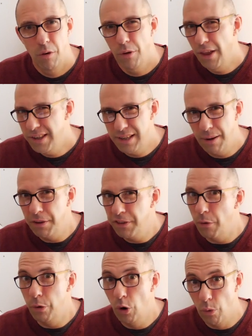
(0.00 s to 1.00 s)
Well, that's something
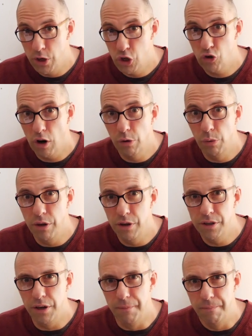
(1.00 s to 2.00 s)
that we always struggle with,
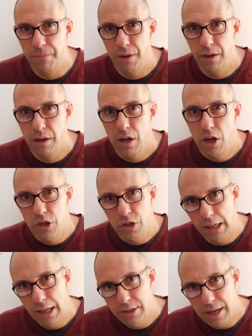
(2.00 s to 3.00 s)
isn't it? So
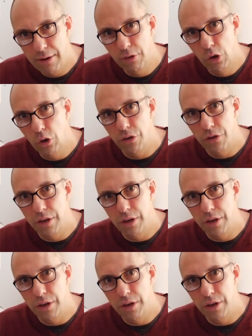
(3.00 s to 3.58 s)
let's have a look at